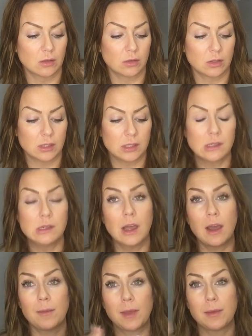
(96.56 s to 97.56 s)
or
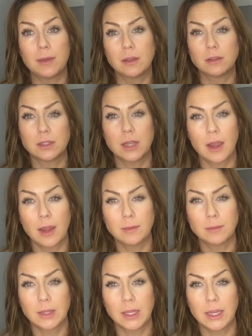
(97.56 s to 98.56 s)
not maybe on the
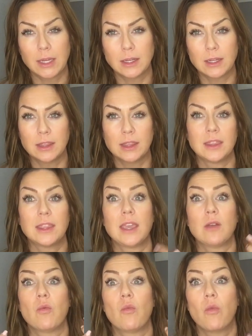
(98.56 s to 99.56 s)
timeline that
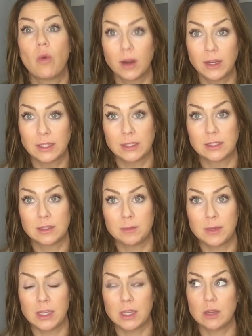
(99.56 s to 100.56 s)
they wanted it to
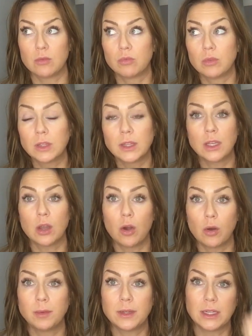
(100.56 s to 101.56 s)
be and really
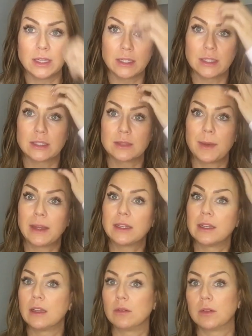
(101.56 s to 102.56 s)
hoped and
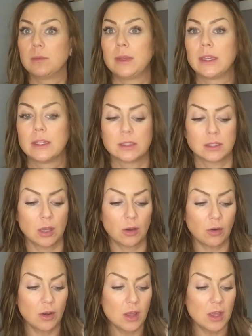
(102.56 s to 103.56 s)
expected it would be.
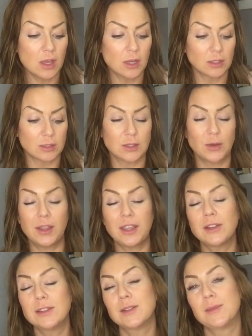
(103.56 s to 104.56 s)
So
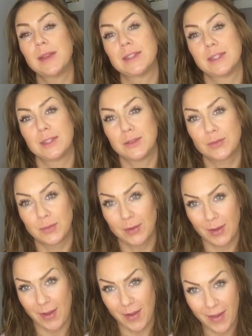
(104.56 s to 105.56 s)
here's a message
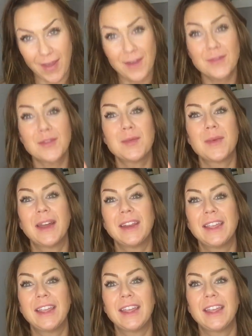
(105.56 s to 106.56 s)
for
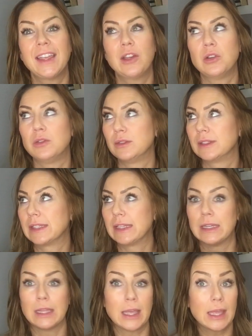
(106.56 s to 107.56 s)
everybody who's
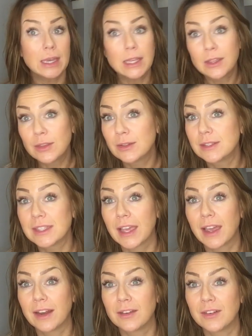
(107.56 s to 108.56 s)
in any of those
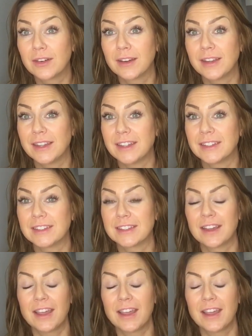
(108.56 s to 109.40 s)
categories.